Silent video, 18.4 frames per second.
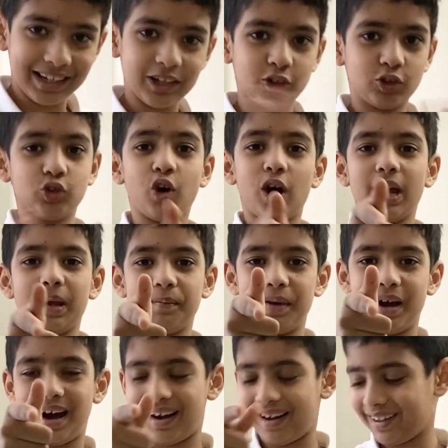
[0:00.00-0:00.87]
drawing
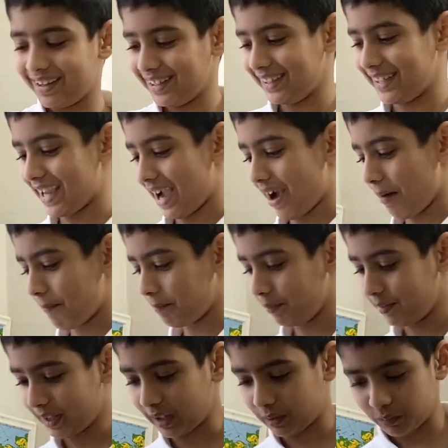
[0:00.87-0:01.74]
bot. Yeah,
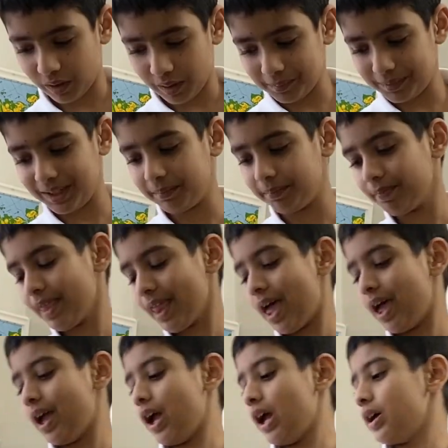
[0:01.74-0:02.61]
that's what I mean.
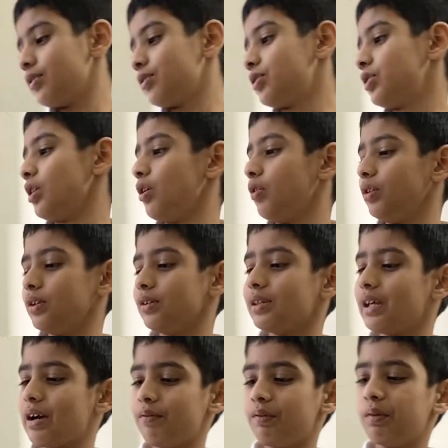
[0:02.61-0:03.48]
So this
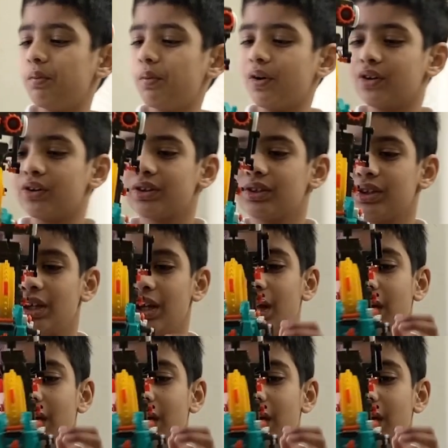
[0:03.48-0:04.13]
is how it works.